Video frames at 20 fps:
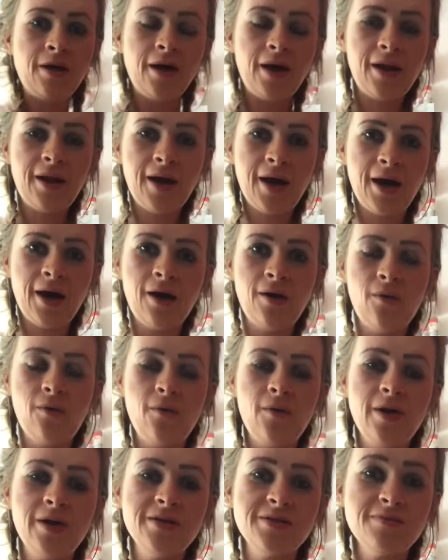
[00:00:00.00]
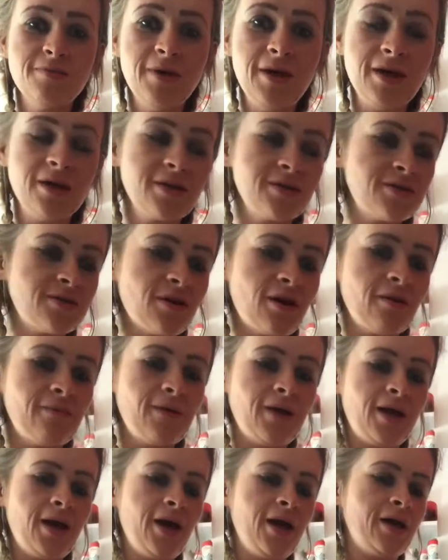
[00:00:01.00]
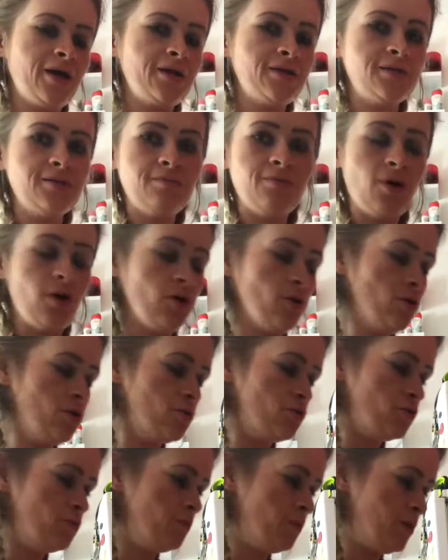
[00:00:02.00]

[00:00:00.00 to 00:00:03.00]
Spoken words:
and now it's mixed, I'm going to add my 100